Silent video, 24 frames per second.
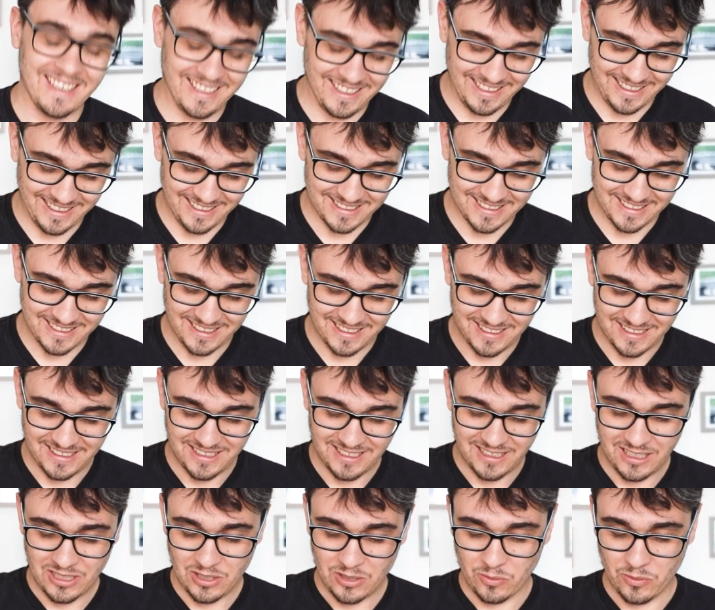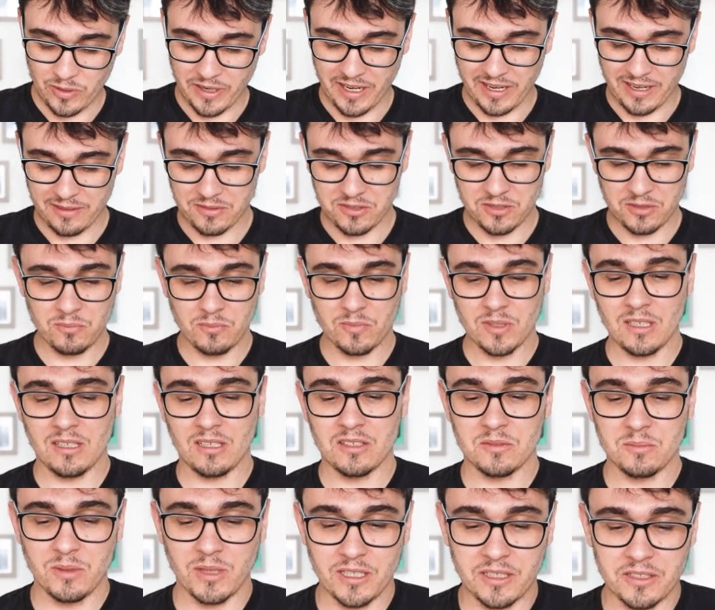is we have some
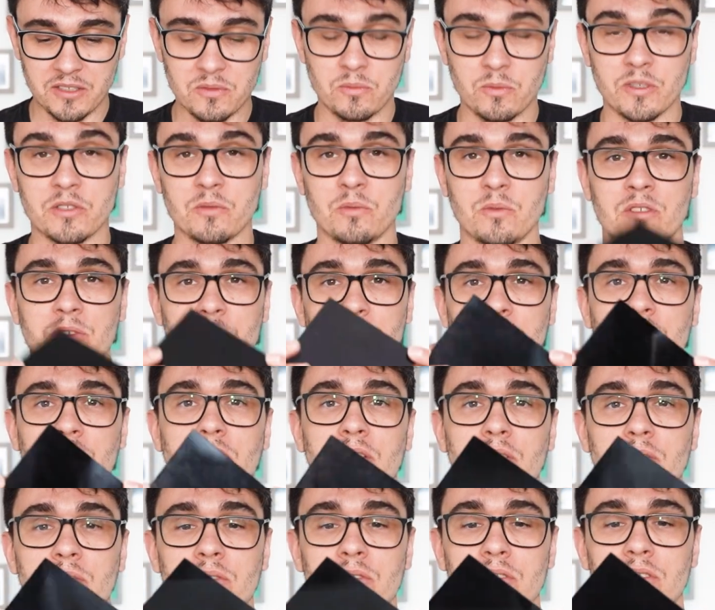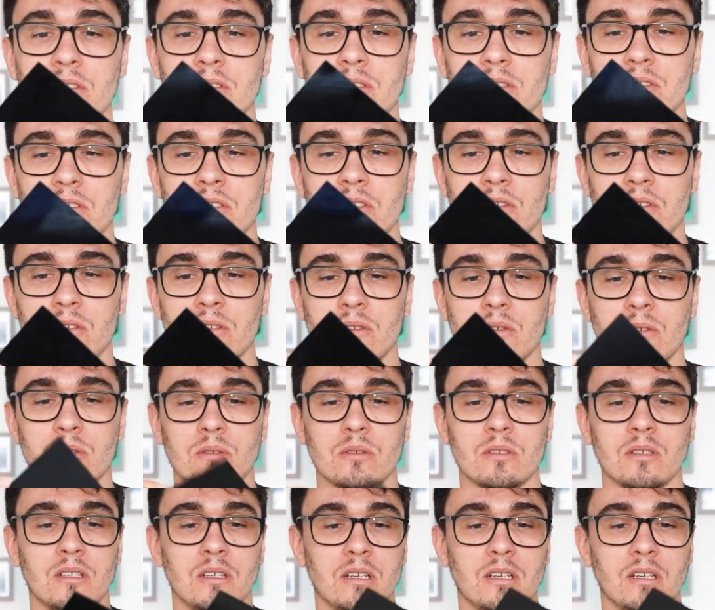glass plates which would have been used to